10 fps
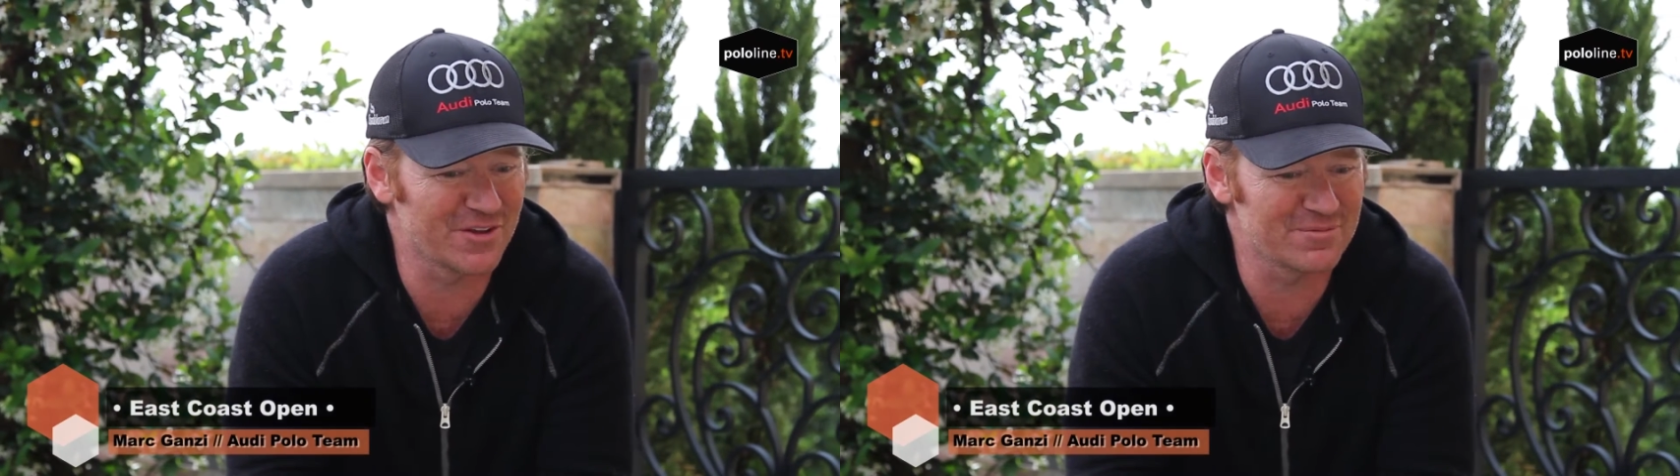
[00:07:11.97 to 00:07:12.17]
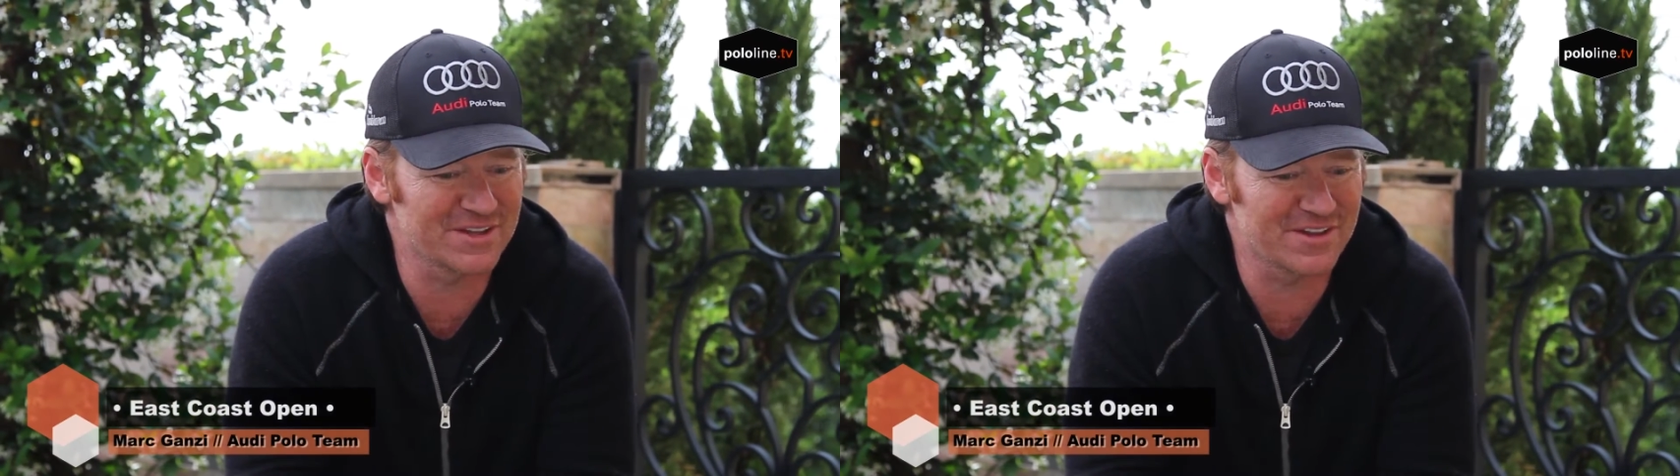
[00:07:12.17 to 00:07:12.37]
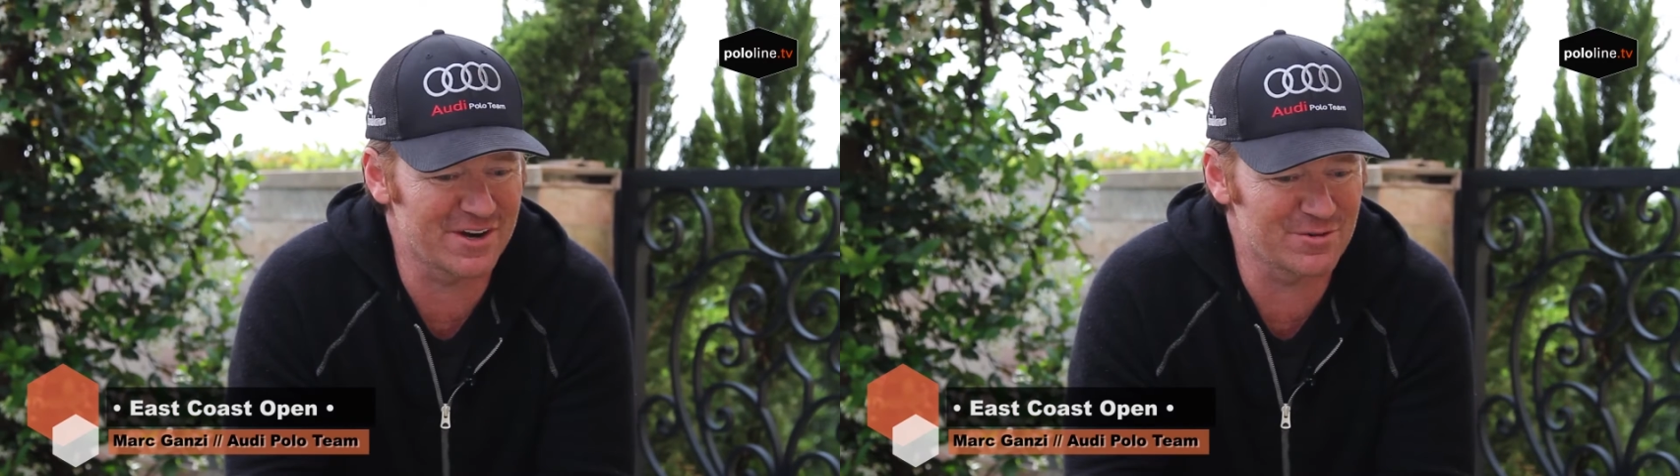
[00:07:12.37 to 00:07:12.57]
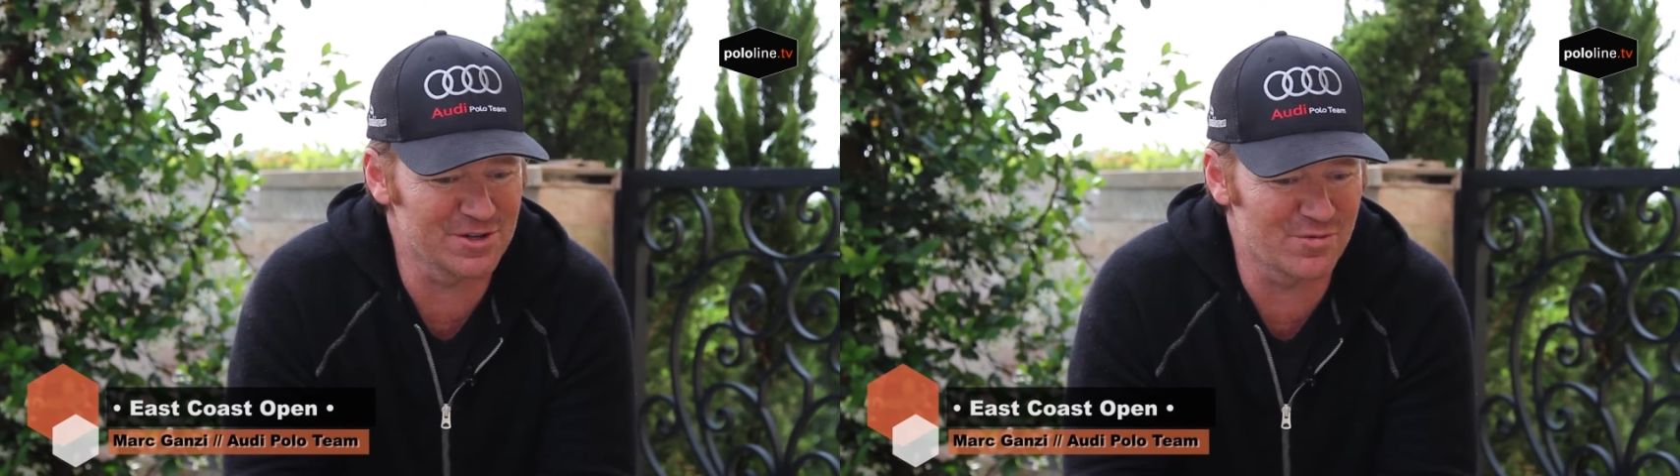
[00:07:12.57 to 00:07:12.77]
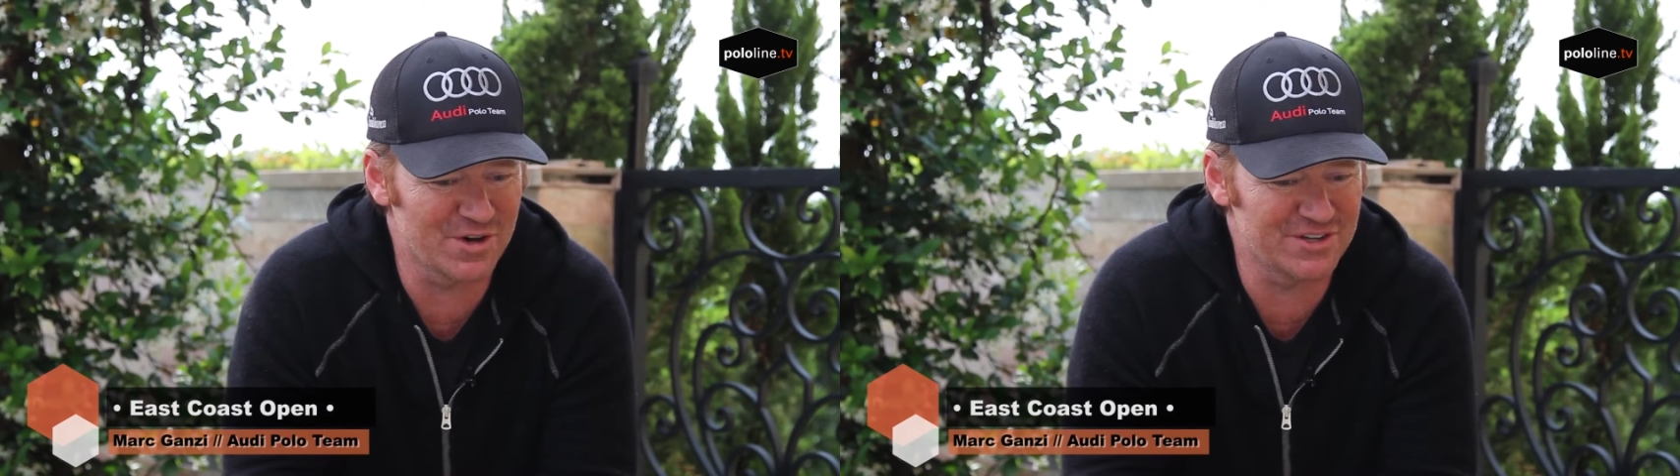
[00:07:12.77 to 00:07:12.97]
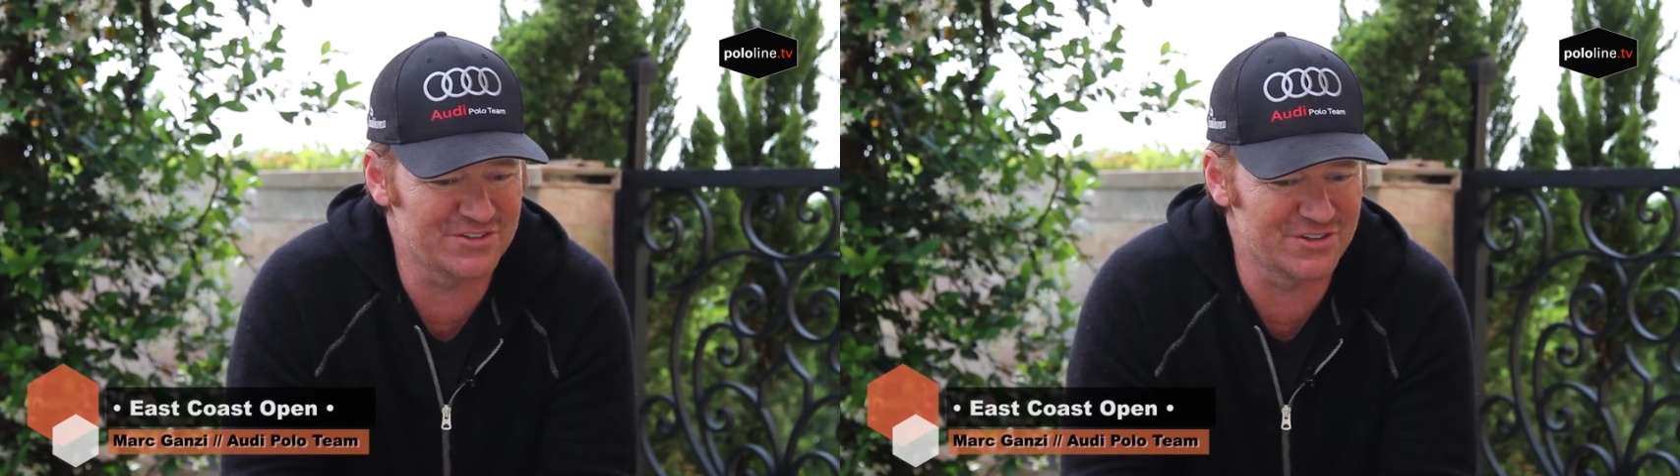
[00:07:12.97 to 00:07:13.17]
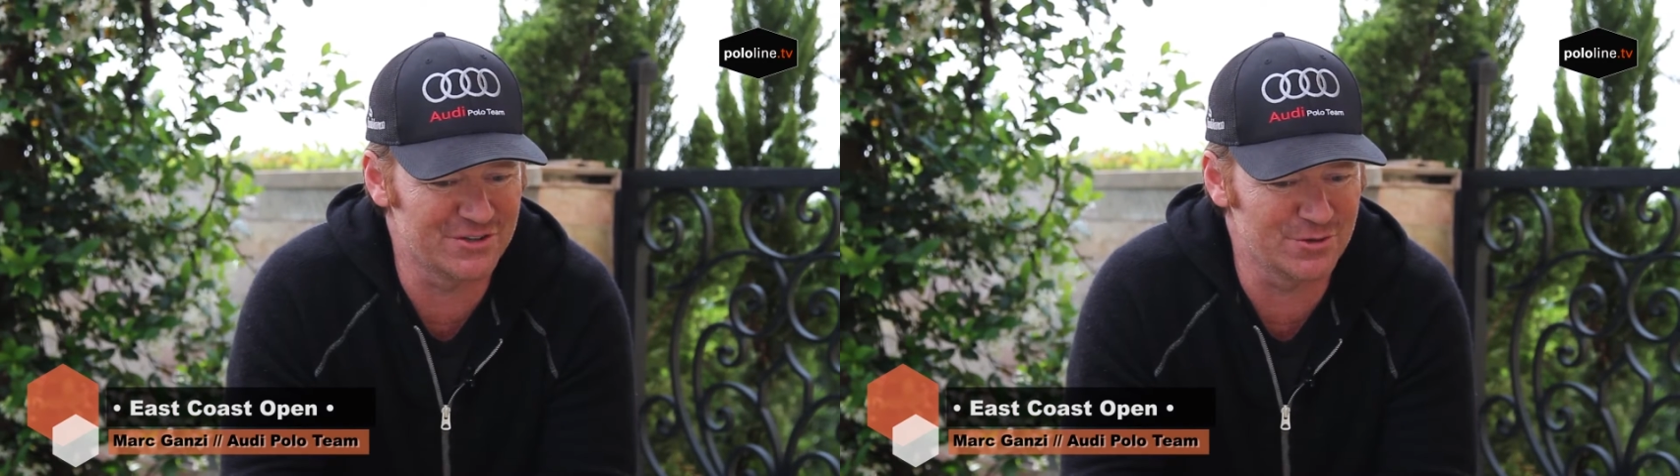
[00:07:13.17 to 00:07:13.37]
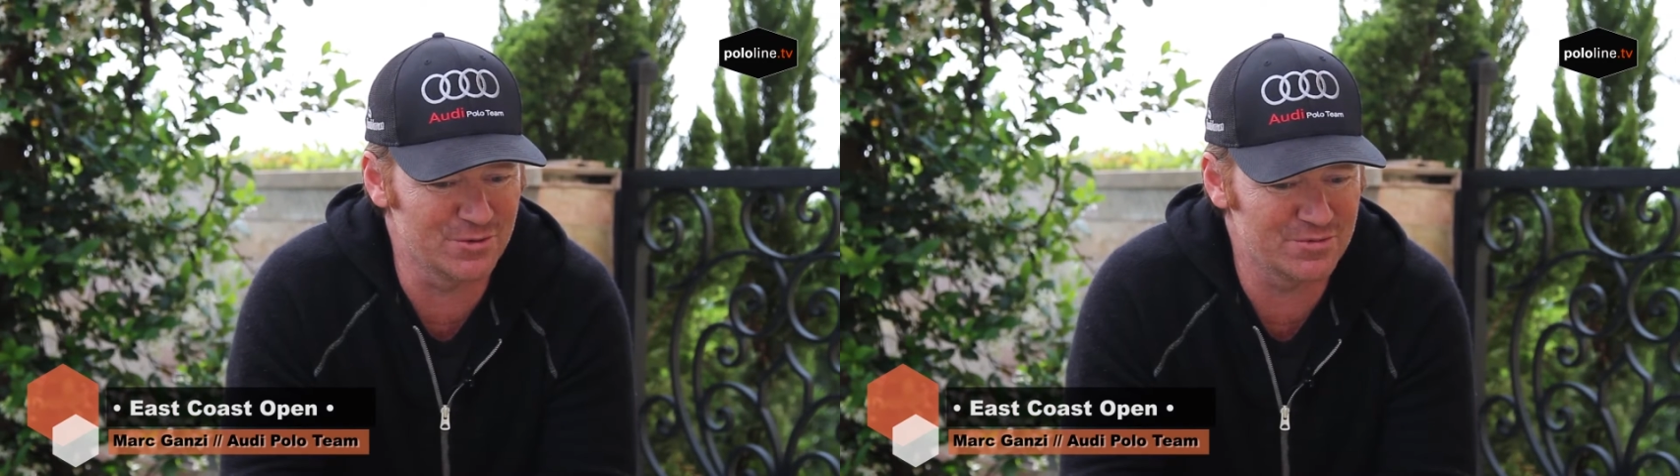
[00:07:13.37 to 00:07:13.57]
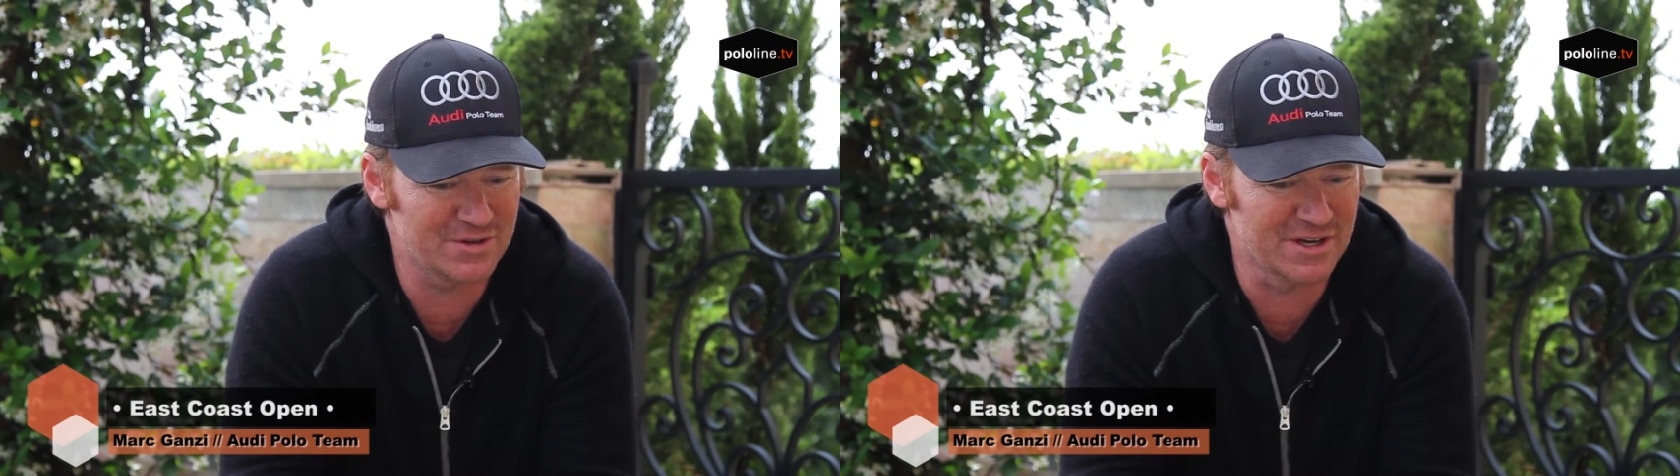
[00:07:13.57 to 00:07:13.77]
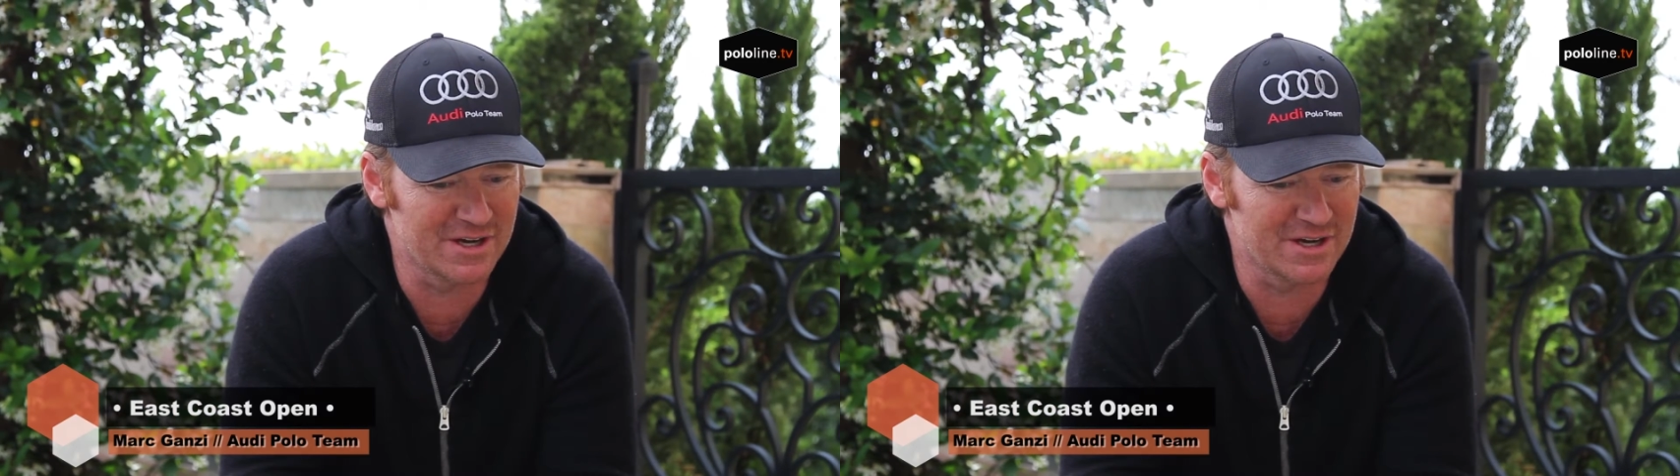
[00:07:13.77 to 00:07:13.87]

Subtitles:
something that I really wanted to do.